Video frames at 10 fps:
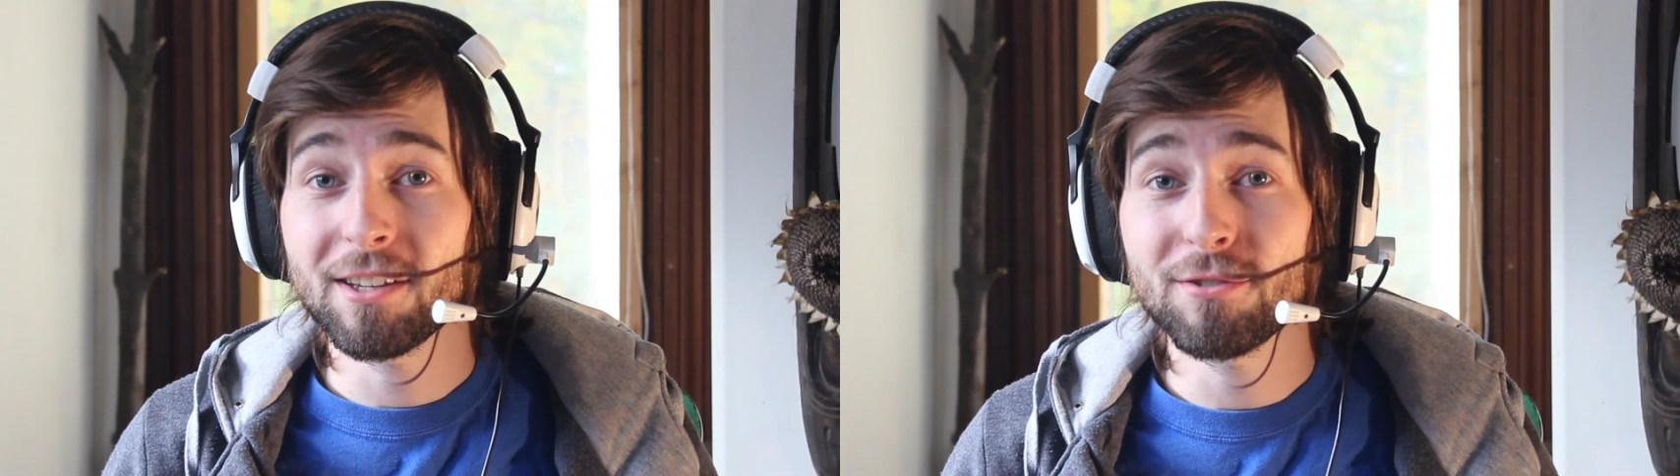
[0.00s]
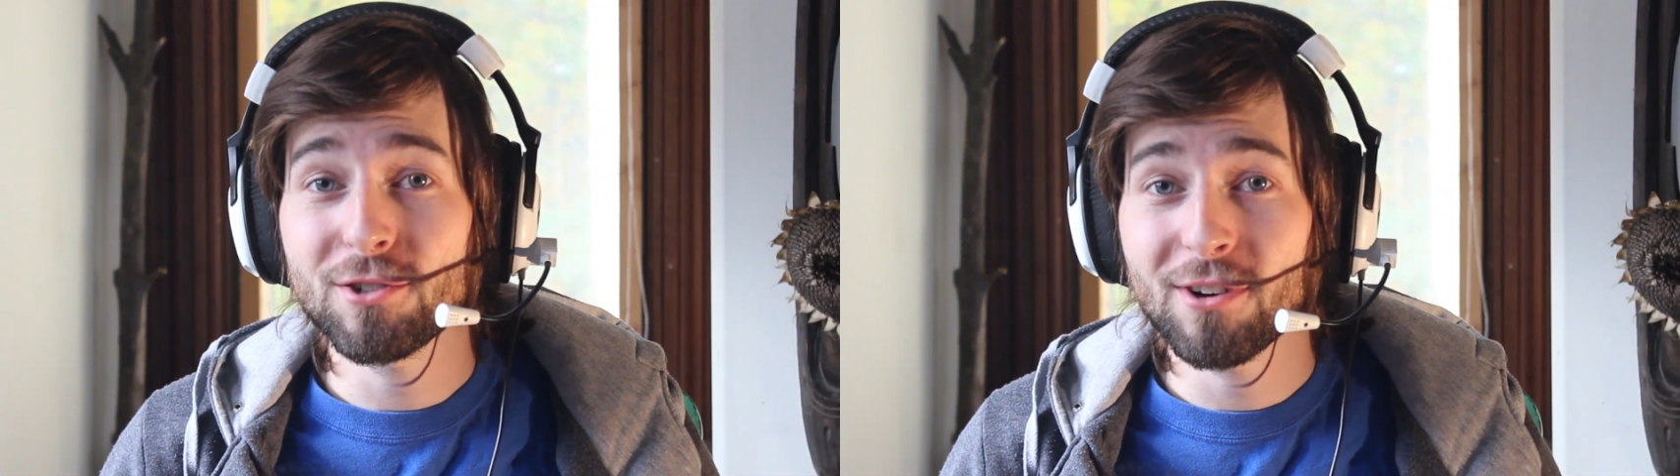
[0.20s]

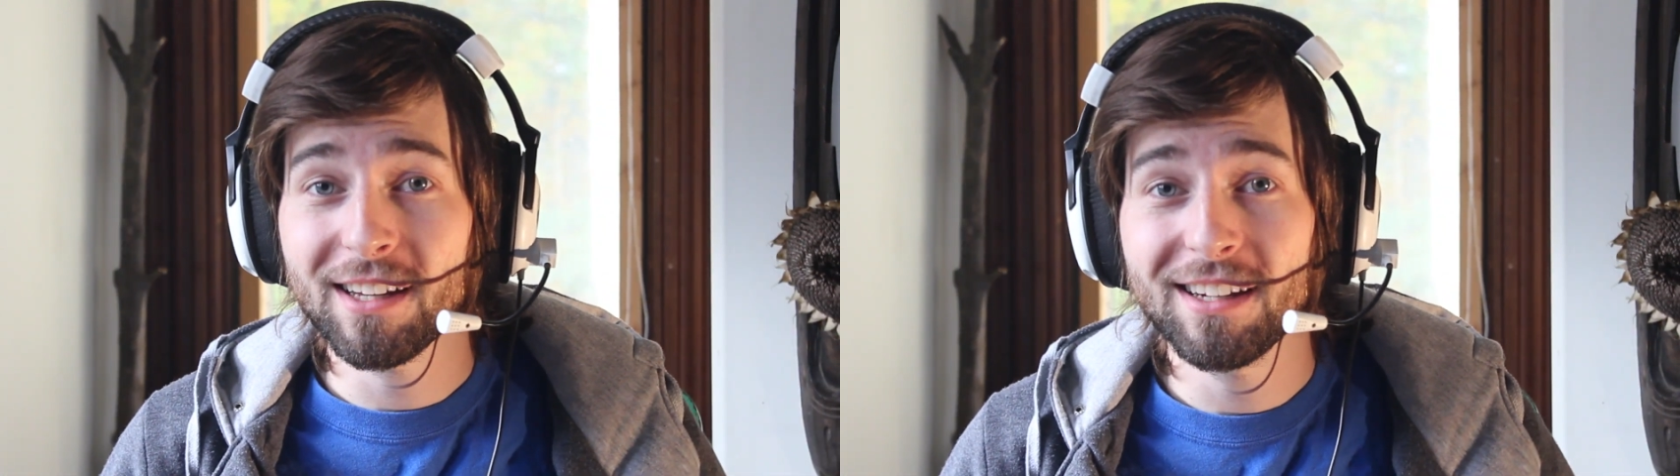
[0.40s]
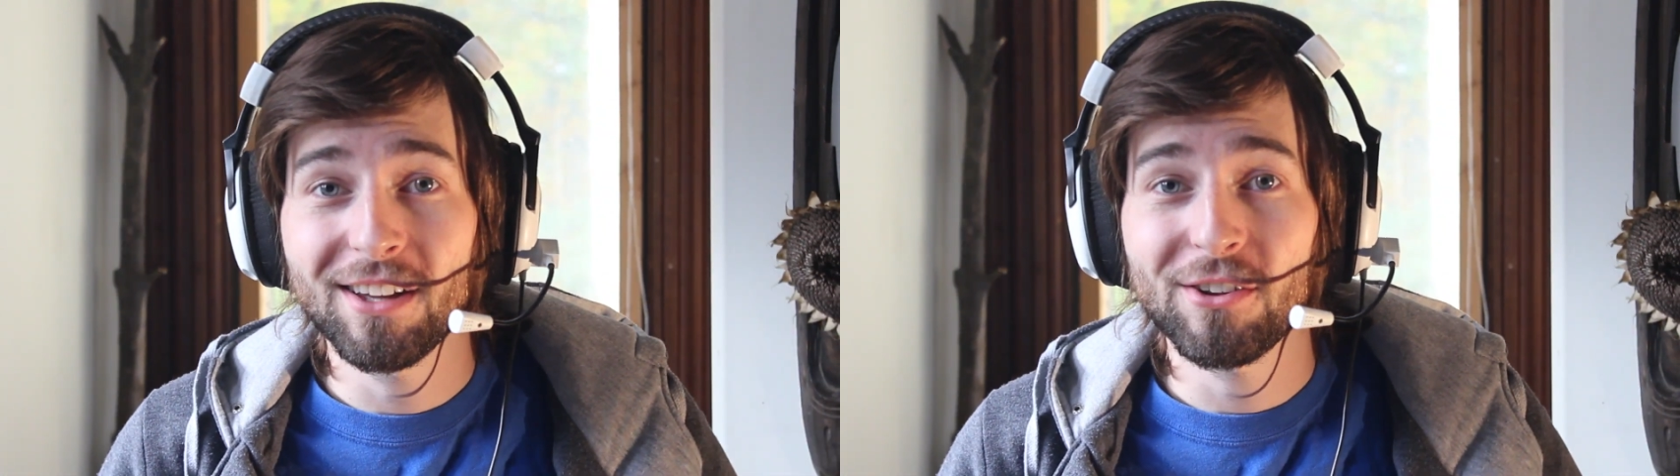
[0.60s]
Thanks for
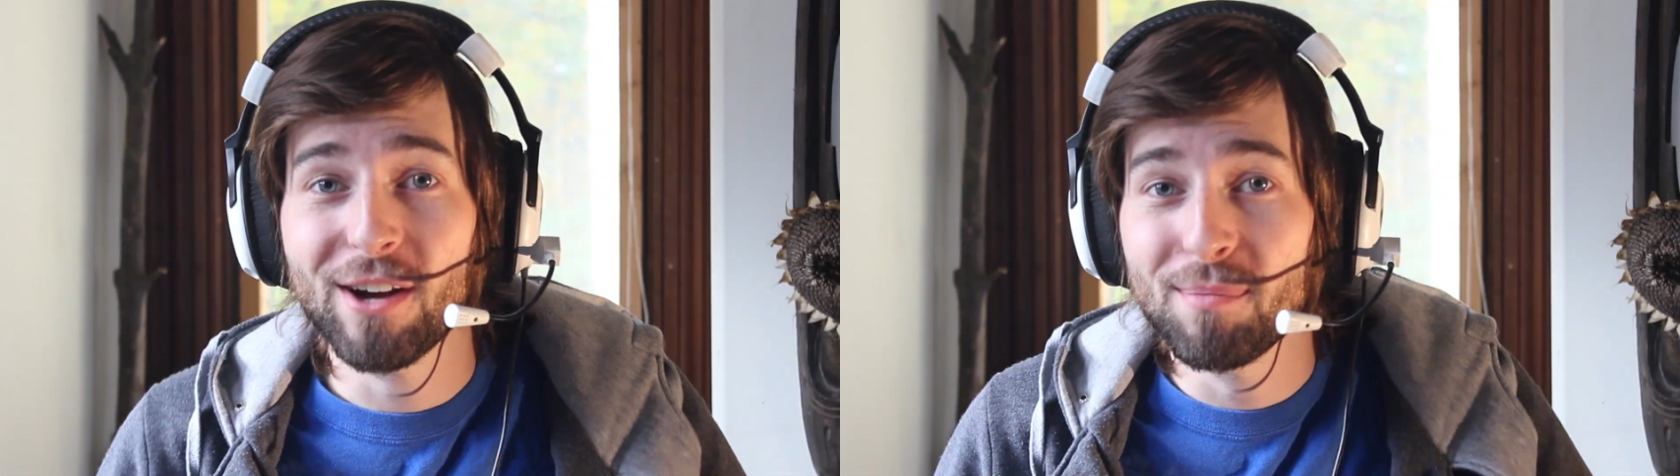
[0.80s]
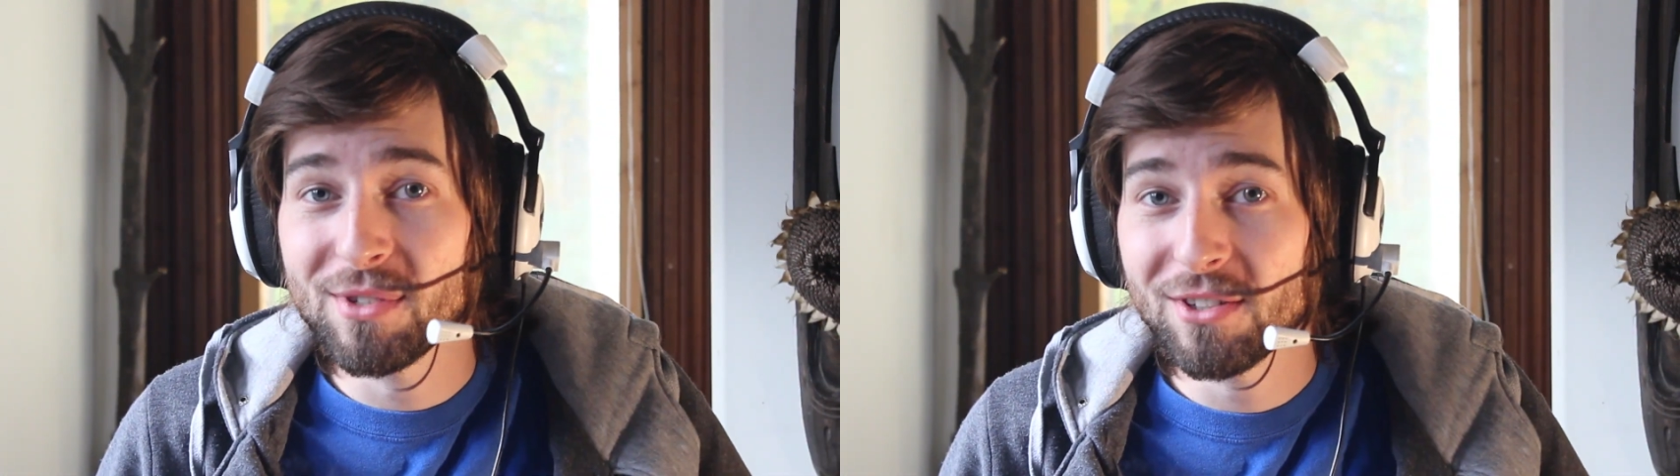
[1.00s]
joining
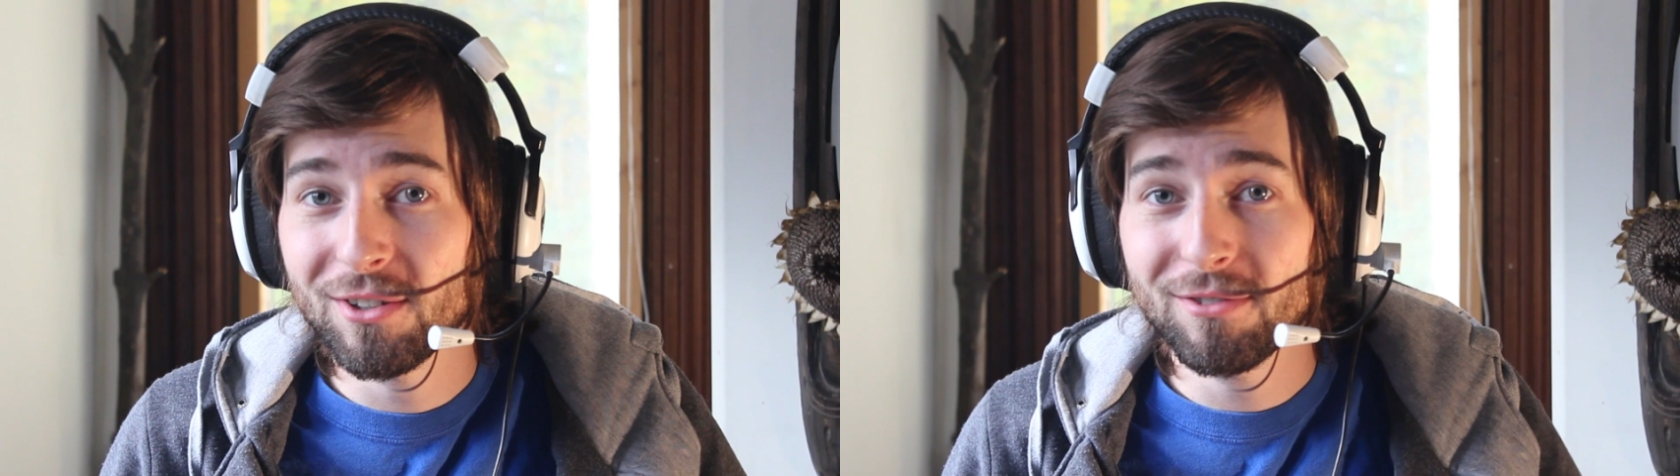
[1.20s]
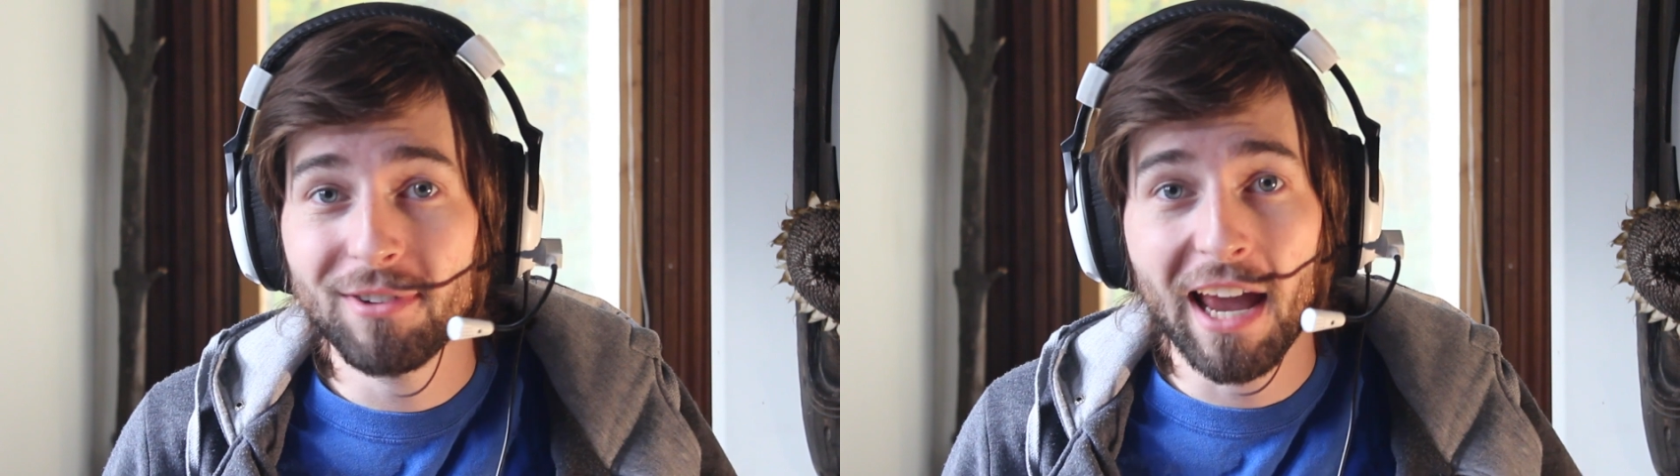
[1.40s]
another
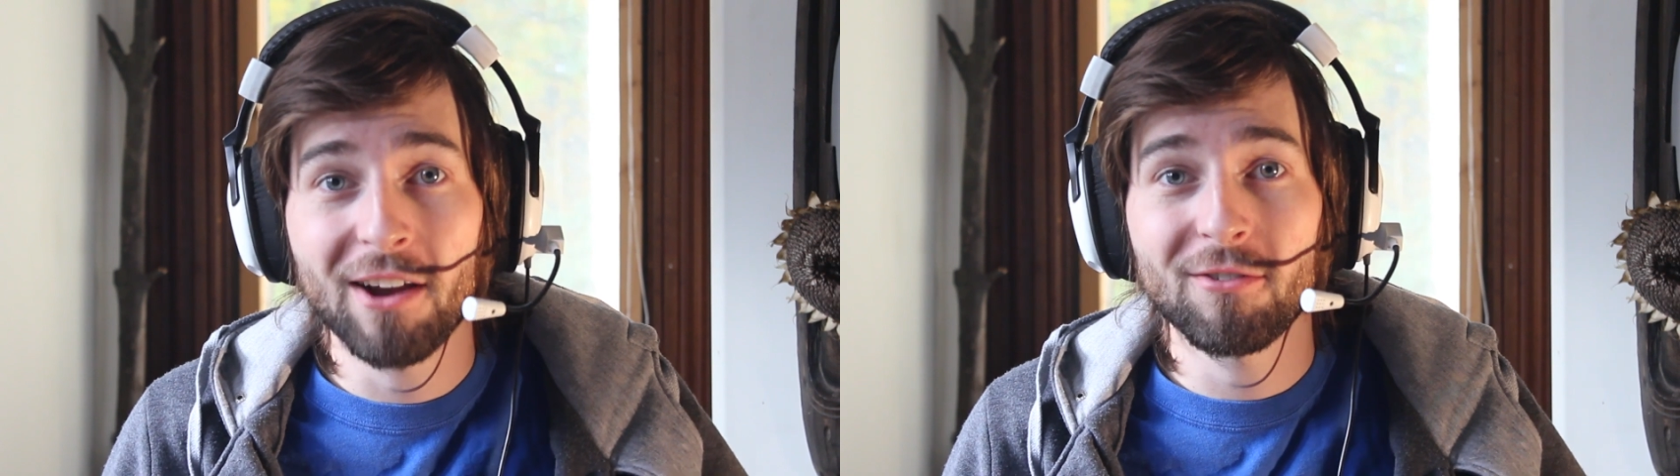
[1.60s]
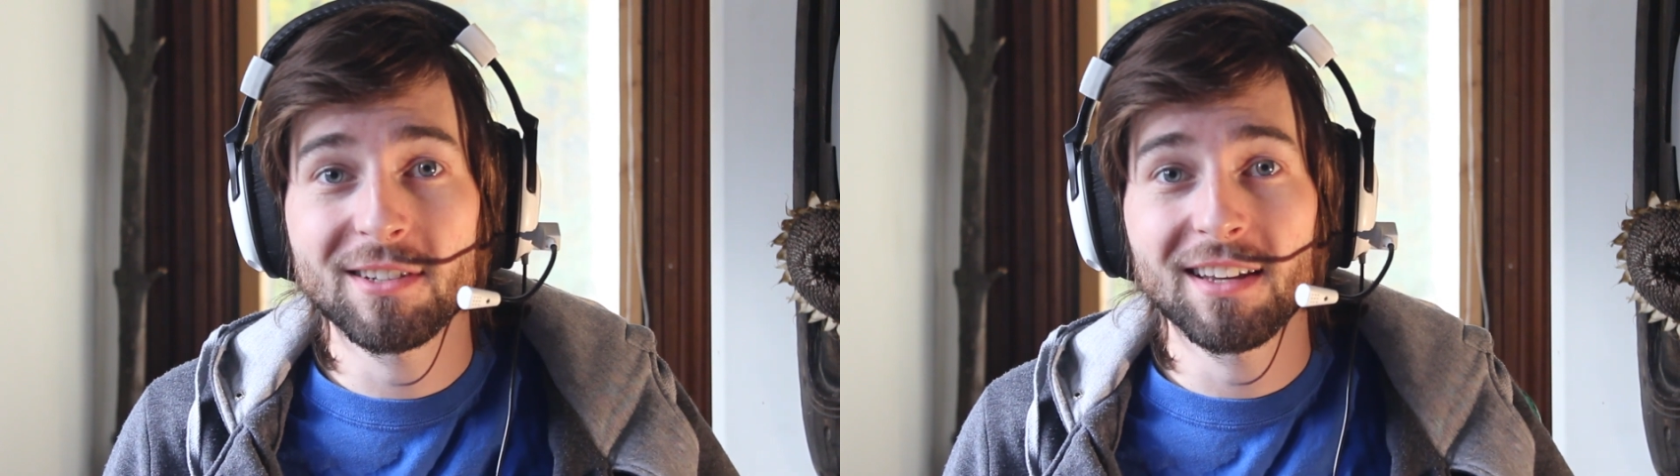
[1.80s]
episode of
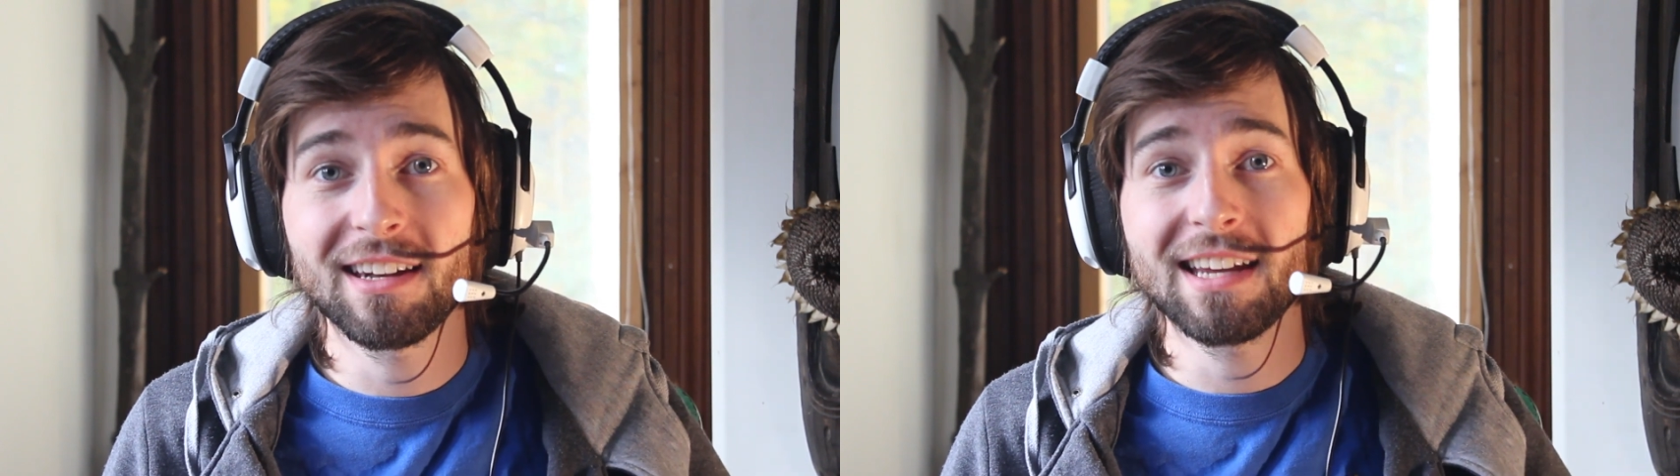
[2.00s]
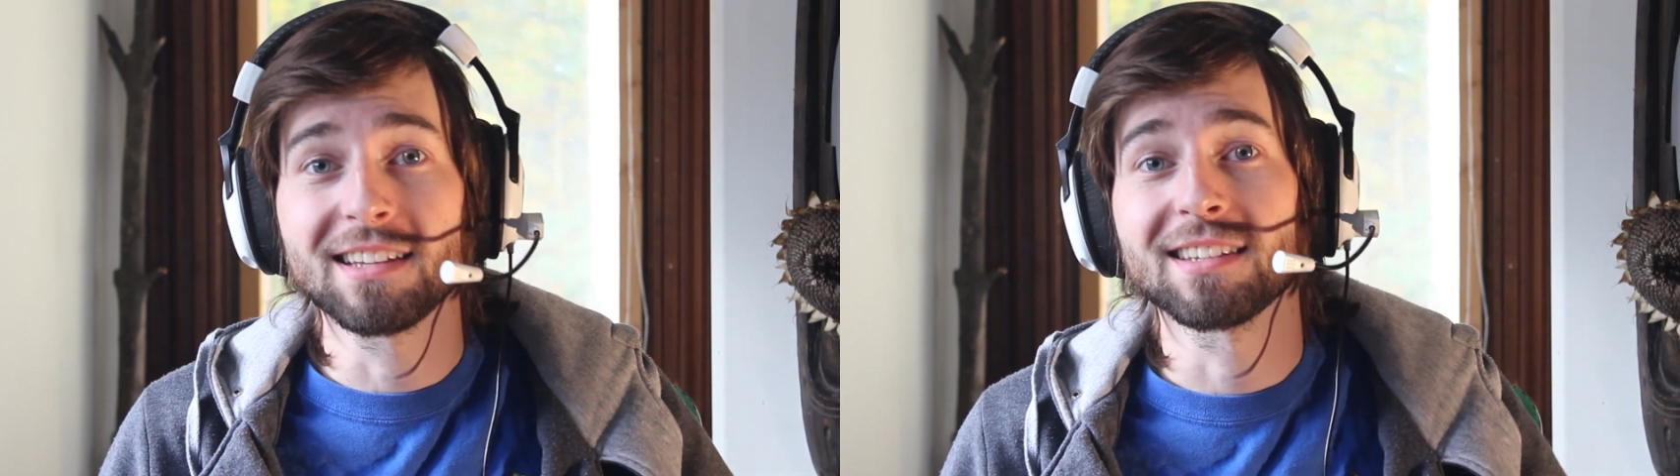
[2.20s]
Hangover
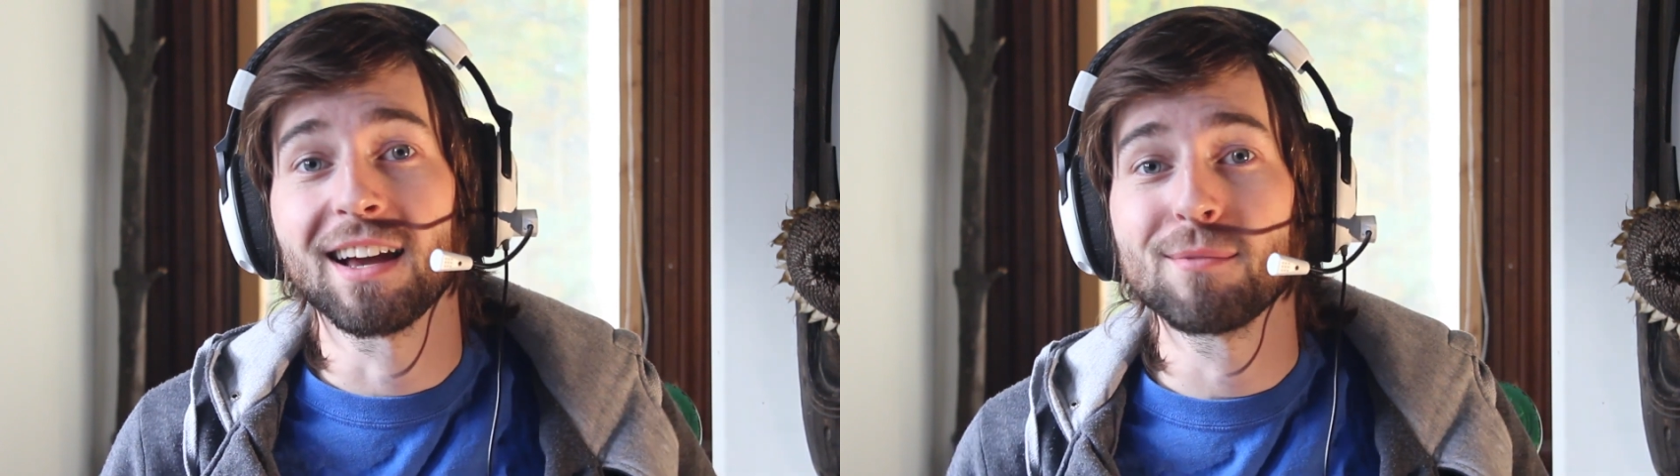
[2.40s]
Sundays.